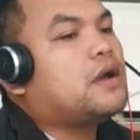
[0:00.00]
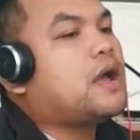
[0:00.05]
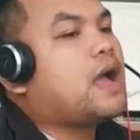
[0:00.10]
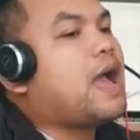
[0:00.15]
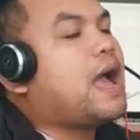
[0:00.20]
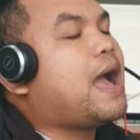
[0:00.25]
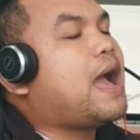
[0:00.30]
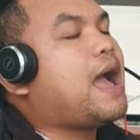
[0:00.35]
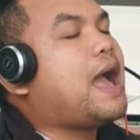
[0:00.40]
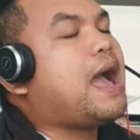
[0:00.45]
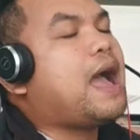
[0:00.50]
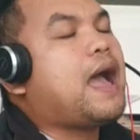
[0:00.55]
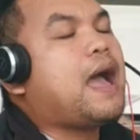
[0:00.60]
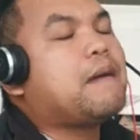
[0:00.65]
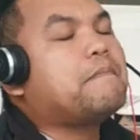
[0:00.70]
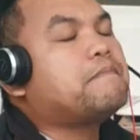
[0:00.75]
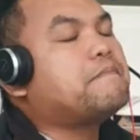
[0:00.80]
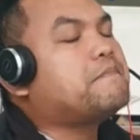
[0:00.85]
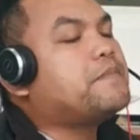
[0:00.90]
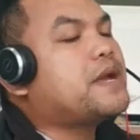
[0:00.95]

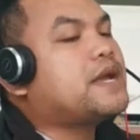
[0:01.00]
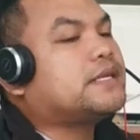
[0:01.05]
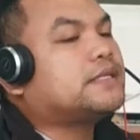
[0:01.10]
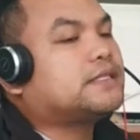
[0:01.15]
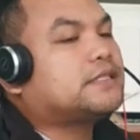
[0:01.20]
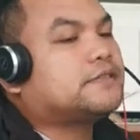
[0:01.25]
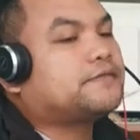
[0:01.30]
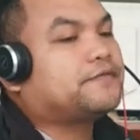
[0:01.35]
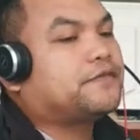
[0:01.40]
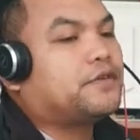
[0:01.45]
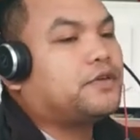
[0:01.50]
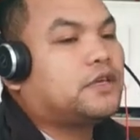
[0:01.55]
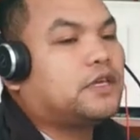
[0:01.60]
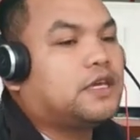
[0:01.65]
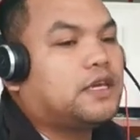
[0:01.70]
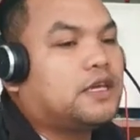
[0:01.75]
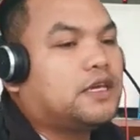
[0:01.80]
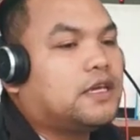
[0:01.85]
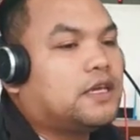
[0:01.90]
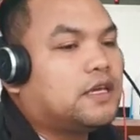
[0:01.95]
I must
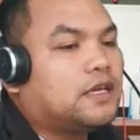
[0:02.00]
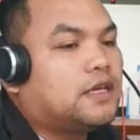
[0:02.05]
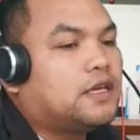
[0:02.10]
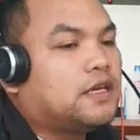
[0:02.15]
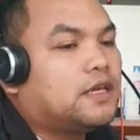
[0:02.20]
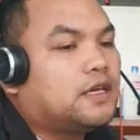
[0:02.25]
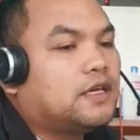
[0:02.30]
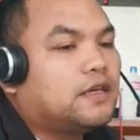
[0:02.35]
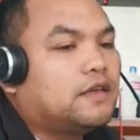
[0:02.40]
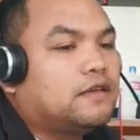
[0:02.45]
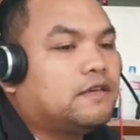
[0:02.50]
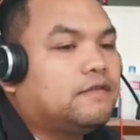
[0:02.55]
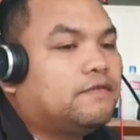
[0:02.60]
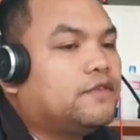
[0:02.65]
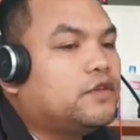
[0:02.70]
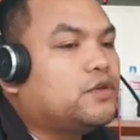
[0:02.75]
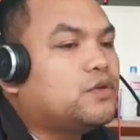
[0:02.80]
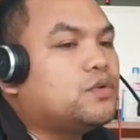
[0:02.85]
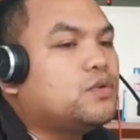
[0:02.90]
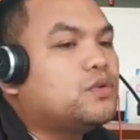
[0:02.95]
forgive
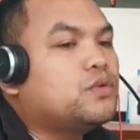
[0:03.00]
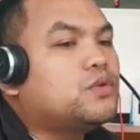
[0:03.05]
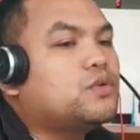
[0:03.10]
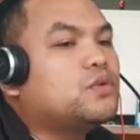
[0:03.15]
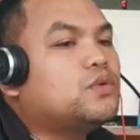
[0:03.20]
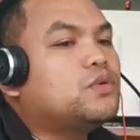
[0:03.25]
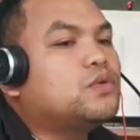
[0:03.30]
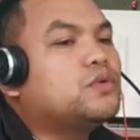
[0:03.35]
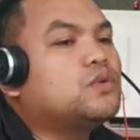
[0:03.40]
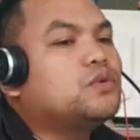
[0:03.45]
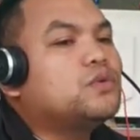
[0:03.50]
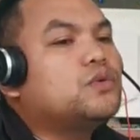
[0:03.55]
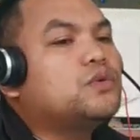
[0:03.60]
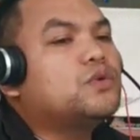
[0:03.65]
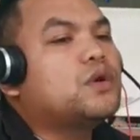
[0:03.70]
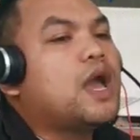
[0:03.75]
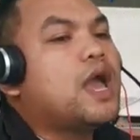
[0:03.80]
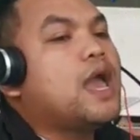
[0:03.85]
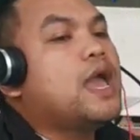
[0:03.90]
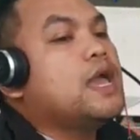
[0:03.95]
you,
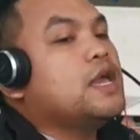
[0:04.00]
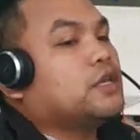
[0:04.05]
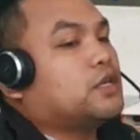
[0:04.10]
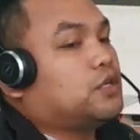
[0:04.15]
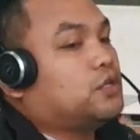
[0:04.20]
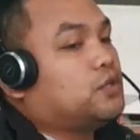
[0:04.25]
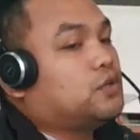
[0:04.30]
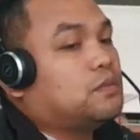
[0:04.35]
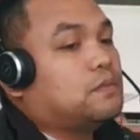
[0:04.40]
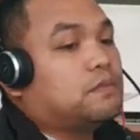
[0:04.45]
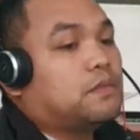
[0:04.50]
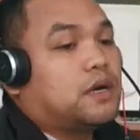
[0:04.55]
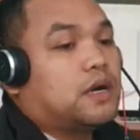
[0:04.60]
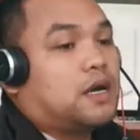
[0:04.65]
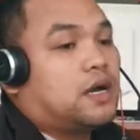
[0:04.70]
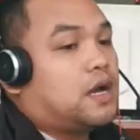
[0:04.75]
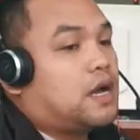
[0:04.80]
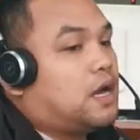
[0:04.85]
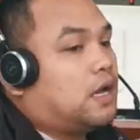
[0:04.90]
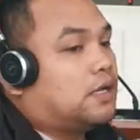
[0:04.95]
you
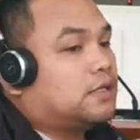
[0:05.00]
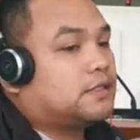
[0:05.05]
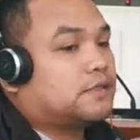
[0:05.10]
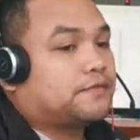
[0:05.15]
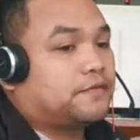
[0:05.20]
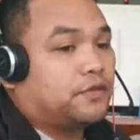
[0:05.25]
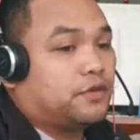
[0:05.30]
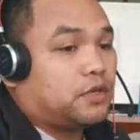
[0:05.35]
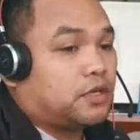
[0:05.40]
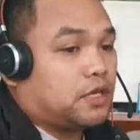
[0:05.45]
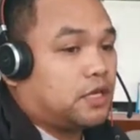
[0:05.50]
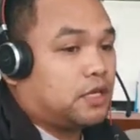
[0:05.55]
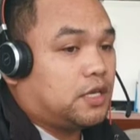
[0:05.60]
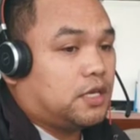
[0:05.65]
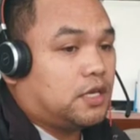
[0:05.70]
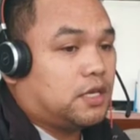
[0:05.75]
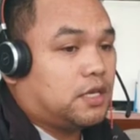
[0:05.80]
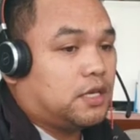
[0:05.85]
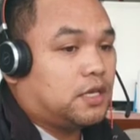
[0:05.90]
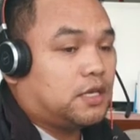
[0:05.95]
must
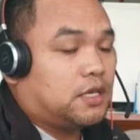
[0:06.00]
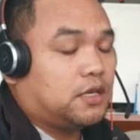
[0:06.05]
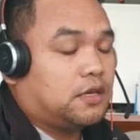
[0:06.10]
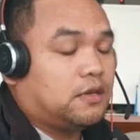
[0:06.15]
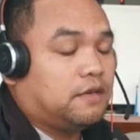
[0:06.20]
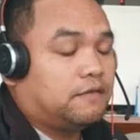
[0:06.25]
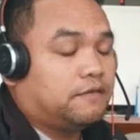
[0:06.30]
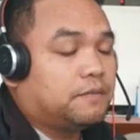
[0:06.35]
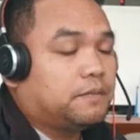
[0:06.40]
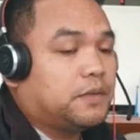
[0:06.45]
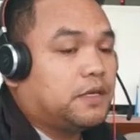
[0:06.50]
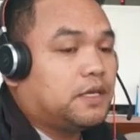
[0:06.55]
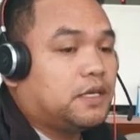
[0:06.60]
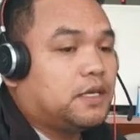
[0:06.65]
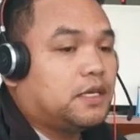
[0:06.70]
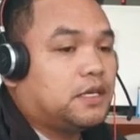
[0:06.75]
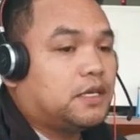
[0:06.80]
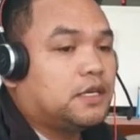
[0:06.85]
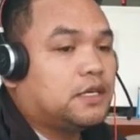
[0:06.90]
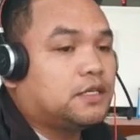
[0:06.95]
forgive
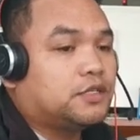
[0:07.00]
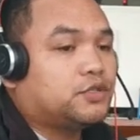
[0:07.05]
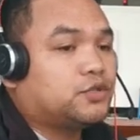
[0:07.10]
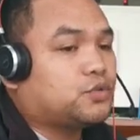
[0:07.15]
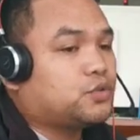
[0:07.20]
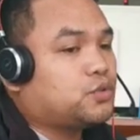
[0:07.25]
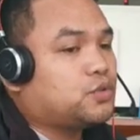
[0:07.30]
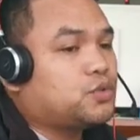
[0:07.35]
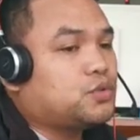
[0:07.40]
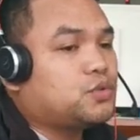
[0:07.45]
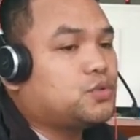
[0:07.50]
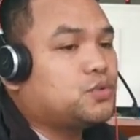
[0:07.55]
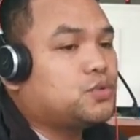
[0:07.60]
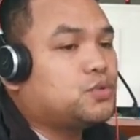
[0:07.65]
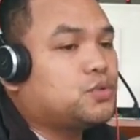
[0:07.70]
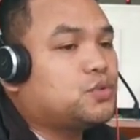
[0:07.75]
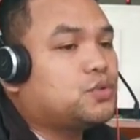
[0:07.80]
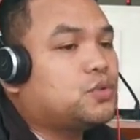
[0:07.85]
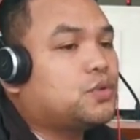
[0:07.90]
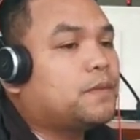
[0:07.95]
me too.